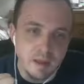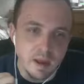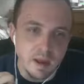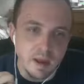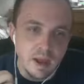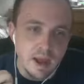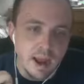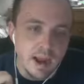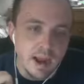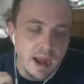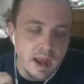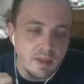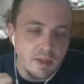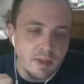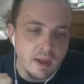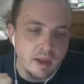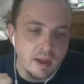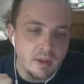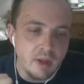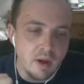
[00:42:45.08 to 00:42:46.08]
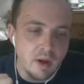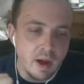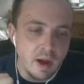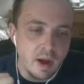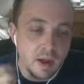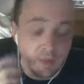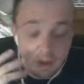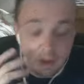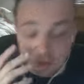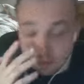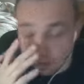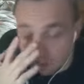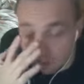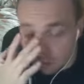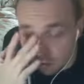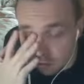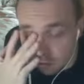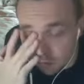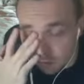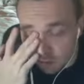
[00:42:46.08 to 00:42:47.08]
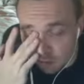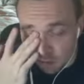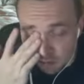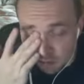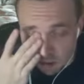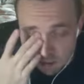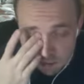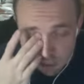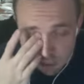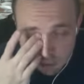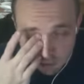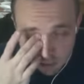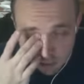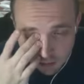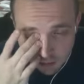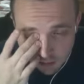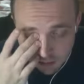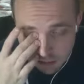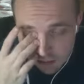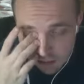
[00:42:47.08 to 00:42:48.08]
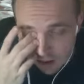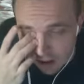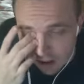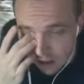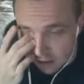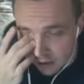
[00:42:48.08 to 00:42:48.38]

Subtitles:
And I think it's super important that